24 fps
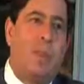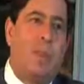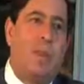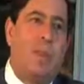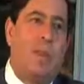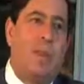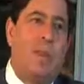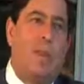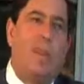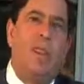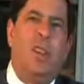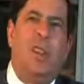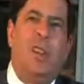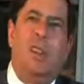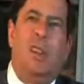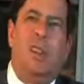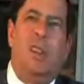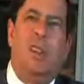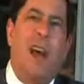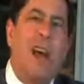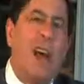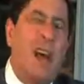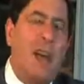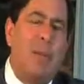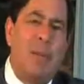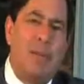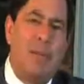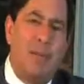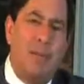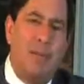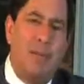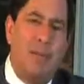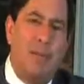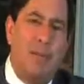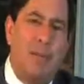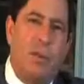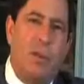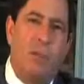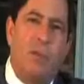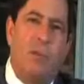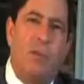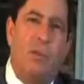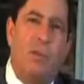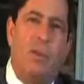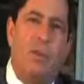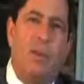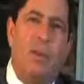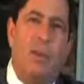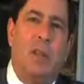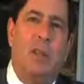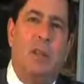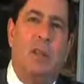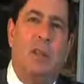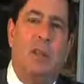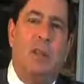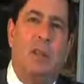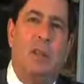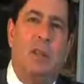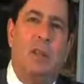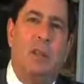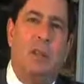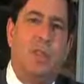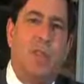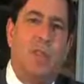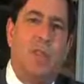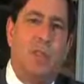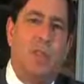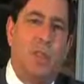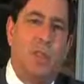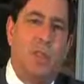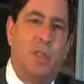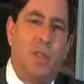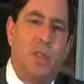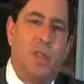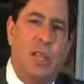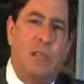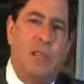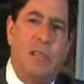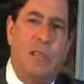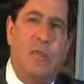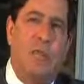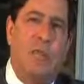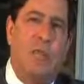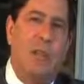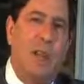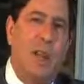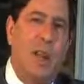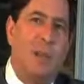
a failure to timely refer somebody for a particular test or